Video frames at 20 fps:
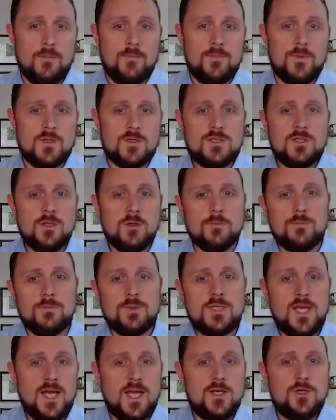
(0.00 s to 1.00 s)
There's still
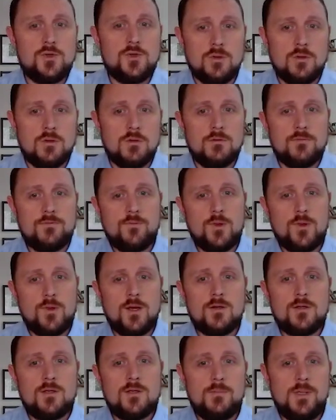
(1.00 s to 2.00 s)
potential for
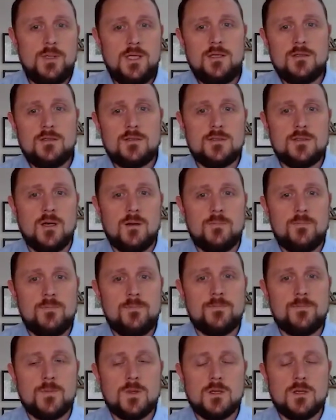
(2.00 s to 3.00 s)
there to be
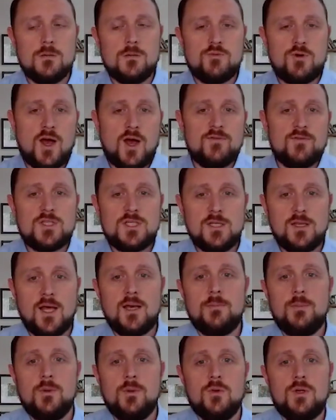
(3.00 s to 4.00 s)
some privacy
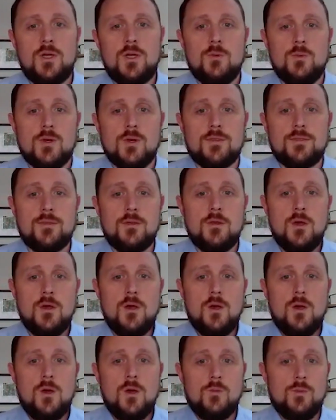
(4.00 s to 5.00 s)
liability with
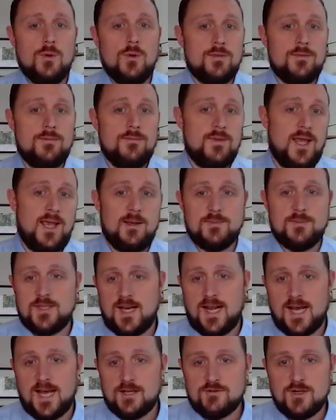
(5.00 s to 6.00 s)
names
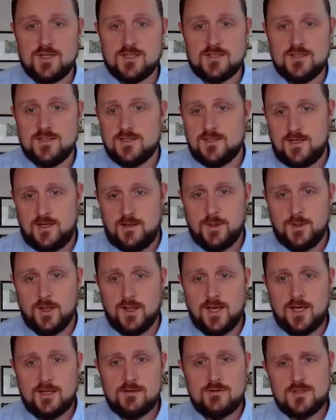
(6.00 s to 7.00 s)
and addresses and email
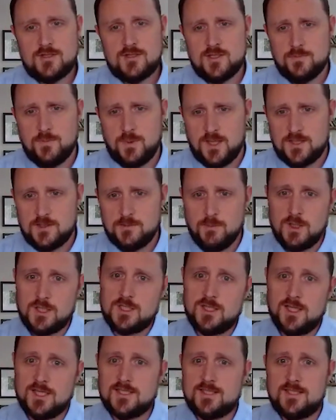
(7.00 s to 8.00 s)
addresses, but it's
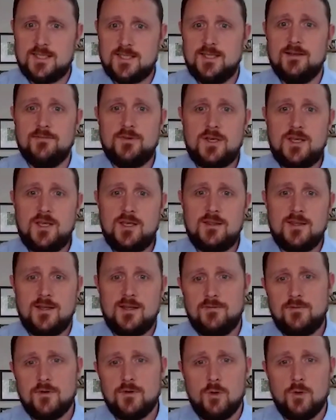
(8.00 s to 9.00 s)
much less significant than
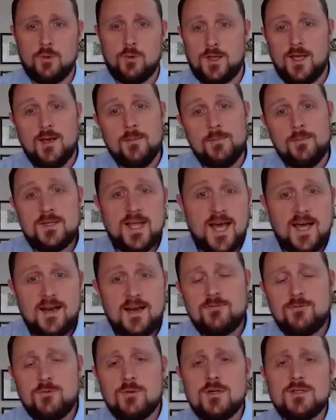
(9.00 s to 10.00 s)
if you're holding HIPAA
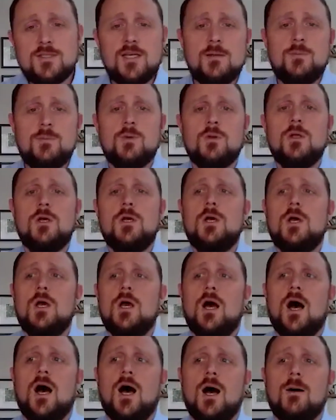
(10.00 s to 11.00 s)
data, for example.
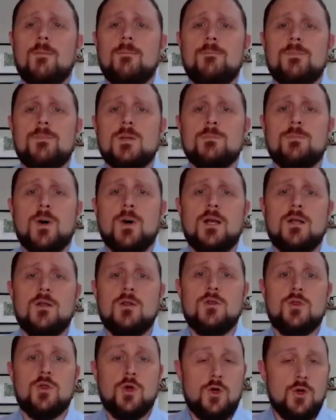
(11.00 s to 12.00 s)
But
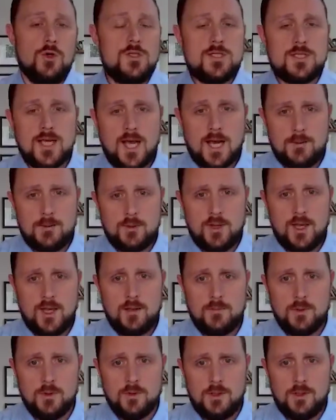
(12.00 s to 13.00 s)
the good cyber
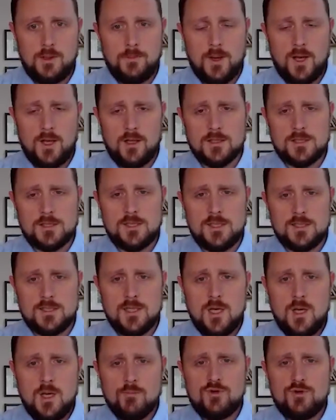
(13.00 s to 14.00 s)
liability policies
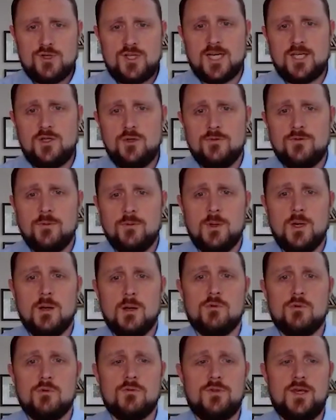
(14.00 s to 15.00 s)
protect you from a
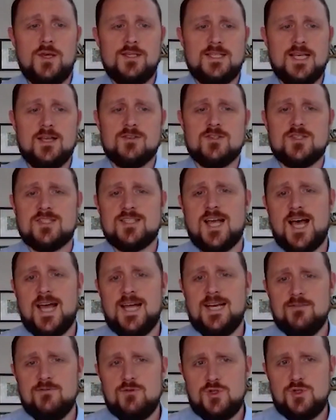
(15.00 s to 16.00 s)
number of things
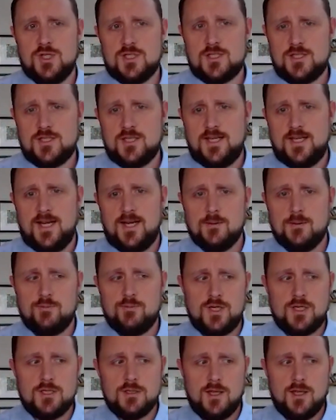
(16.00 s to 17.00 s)
outside of just the data
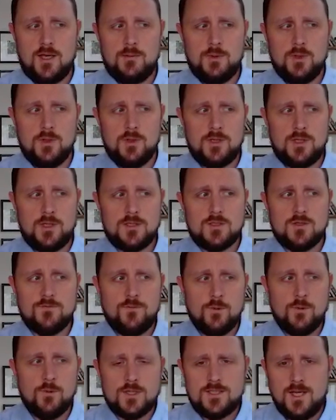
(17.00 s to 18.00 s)
breach liability. So
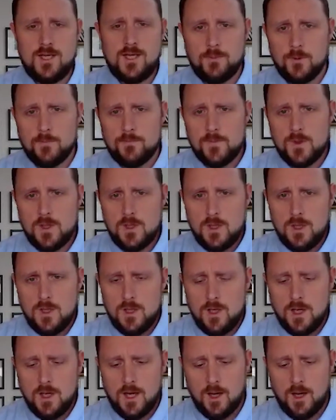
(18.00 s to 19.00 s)
for example,
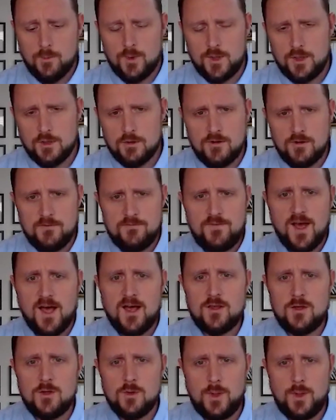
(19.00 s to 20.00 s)
when you're
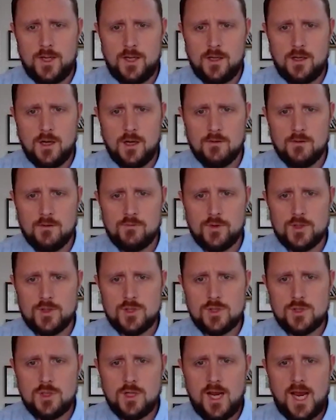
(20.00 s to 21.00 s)
evaluating
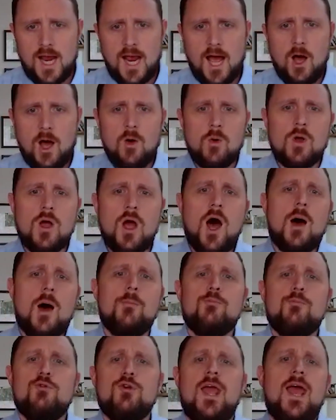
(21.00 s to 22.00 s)
coverage, how
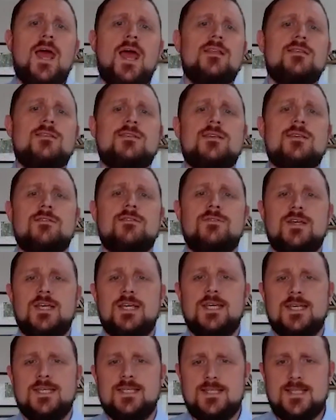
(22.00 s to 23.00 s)
comprehensive
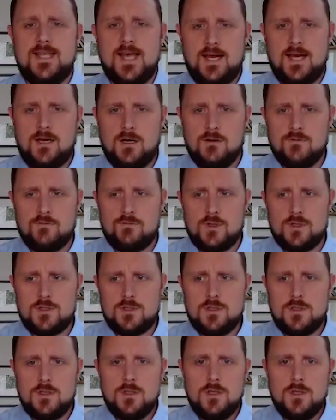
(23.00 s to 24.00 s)
is that coverage?